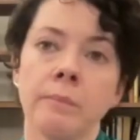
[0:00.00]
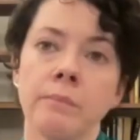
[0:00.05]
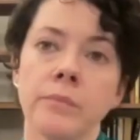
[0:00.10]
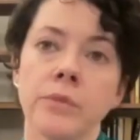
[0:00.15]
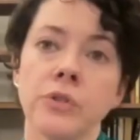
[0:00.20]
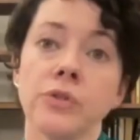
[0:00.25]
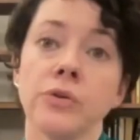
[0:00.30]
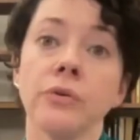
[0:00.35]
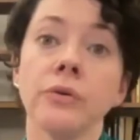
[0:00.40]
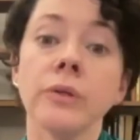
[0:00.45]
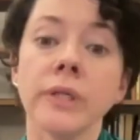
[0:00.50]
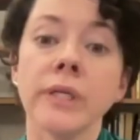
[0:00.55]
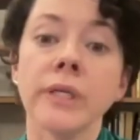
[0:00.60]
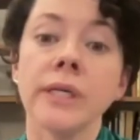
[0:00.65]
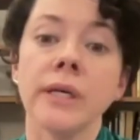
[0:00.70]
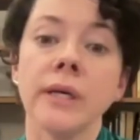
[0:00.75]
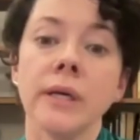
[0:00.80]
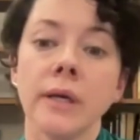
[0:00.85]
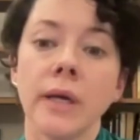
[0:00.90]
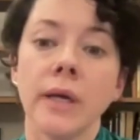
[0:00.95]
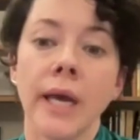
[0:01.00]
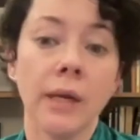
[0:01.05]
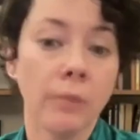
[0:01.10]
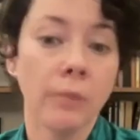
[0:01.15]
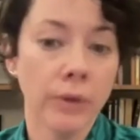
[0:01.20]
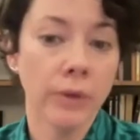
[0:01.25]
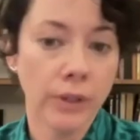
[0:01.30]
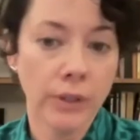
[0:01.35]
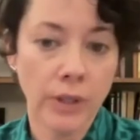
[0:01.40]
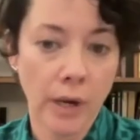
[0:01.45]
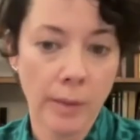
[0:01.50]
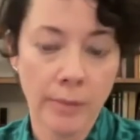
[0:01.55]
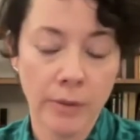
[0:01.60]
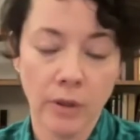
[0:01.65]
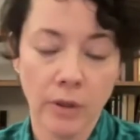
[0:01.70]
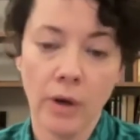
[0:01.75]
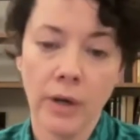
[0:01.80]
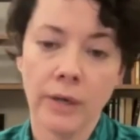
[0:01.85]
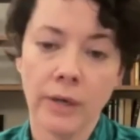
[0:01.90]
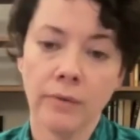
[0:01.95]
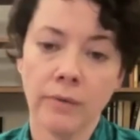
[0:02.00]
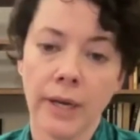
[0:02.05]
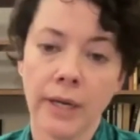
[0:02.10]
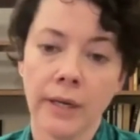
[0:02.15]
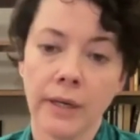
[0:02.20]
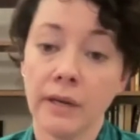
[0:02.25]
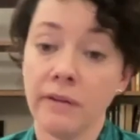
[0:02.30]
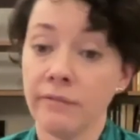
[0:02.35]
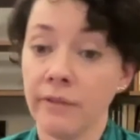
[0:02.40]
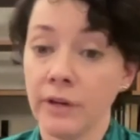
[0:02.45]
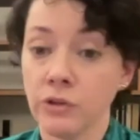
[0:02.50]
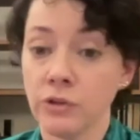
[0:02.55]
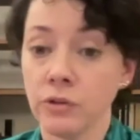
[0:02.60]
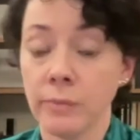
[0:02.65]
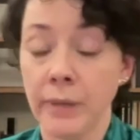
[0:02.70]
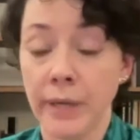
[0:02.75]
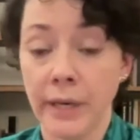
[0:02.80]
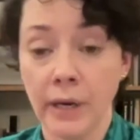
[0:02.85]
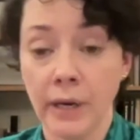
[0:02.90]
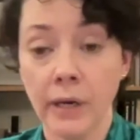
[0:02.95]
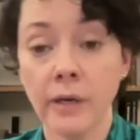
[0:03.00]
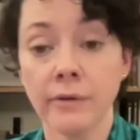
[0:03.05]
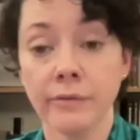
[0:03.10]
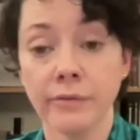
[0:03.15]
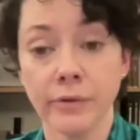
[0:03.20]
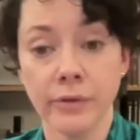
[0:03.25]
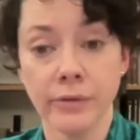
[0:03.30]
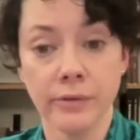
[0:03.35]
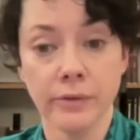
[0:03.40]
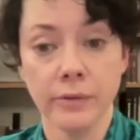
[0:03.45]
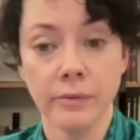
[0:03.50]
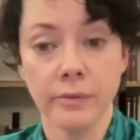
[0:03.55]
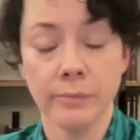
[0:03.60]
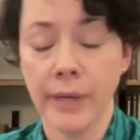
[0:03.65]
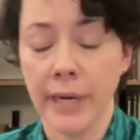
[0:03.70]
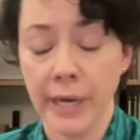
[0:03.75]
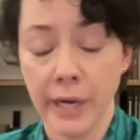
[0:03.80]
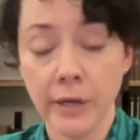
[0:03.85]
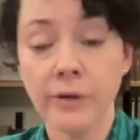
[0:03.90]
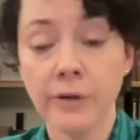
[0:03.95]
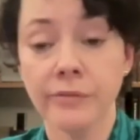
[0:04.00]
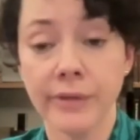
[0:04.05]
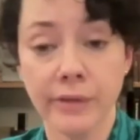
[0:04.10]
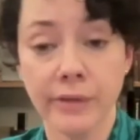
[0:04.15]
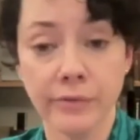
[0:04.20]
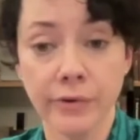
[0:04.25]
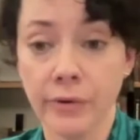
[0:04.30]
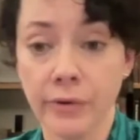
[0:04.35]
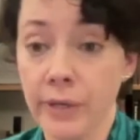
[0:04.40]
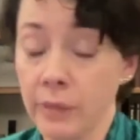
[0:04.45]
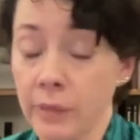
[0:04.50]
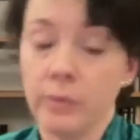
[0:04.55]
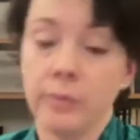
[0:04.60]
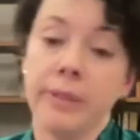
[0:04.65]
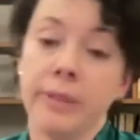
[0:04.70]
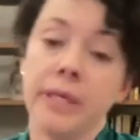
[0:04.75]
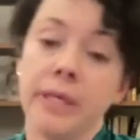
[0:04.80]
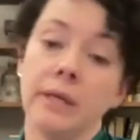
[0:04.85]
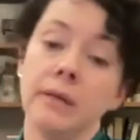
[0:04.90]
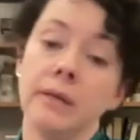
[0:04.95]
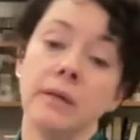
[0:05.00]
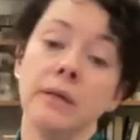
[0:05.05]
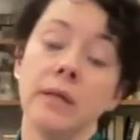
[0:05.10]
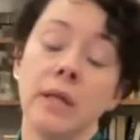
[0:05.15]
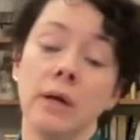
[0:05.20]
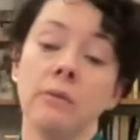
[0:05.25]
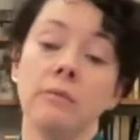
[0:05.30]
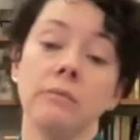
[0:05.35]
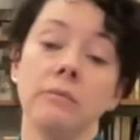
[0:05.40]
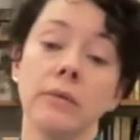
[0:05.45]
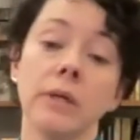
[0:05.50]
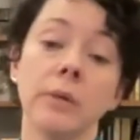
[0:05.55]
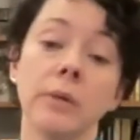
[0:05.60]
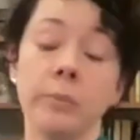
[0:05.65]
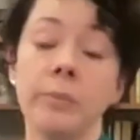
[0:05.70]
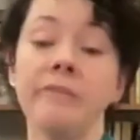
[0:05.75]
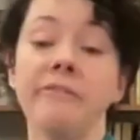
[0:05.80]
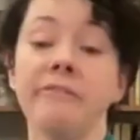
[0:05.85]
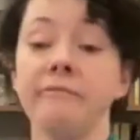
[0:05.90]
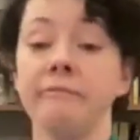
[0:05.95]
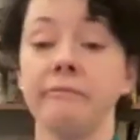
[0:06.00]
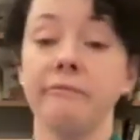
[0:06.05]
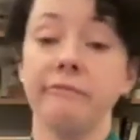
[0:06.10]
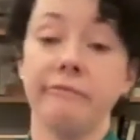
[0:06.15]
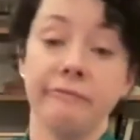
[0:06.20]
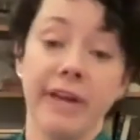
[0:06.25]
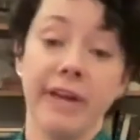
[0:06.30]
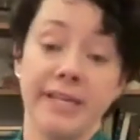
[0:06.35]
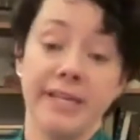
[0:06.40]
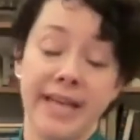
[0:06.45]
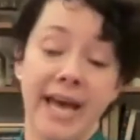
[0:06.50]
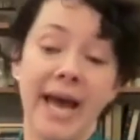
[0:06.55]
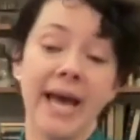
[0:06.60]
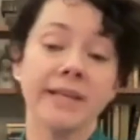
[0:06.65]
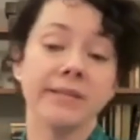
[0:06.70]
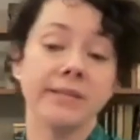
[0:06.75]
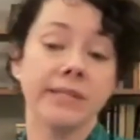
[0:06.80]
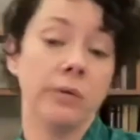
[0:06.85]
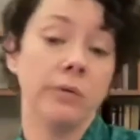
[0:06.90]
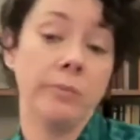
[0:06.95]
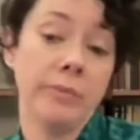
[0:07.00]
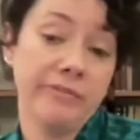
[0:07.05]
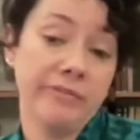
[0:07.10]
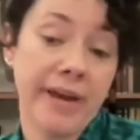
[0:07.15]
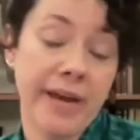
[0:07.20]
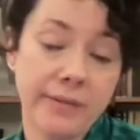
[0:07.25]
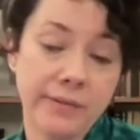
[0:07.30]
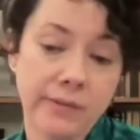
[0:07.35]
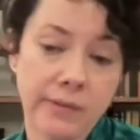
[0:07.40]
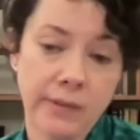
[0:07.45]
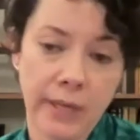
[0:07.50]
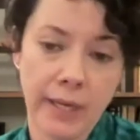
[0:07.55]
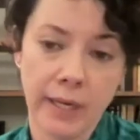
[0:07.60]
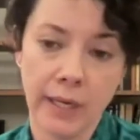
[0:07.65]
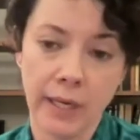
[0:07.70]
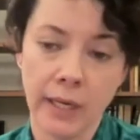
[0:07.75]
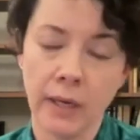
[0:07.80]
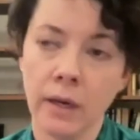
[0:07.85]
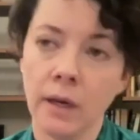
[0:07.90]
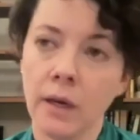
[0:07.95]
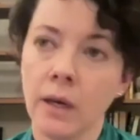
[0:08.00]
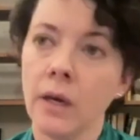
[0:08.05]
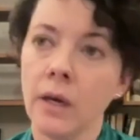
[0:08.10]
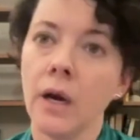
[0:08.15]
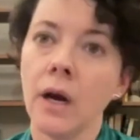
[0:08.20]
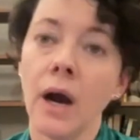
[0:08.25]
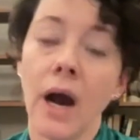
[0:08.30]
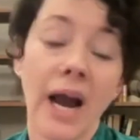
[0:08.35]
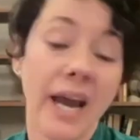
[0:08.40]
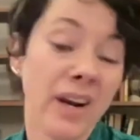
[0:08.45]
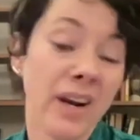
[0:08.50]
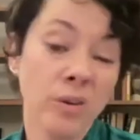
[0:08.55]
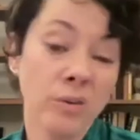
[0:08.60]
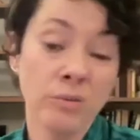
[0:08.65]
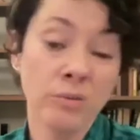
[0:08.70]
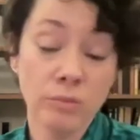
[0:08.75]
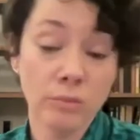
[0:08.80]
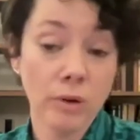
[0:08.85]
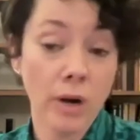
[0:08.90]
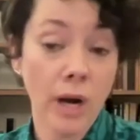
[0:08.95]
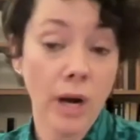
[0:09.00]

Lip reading: Certainly anyone could come along and write a conventional biography of her, and it would be, fantastic. It would be fascinating. I don't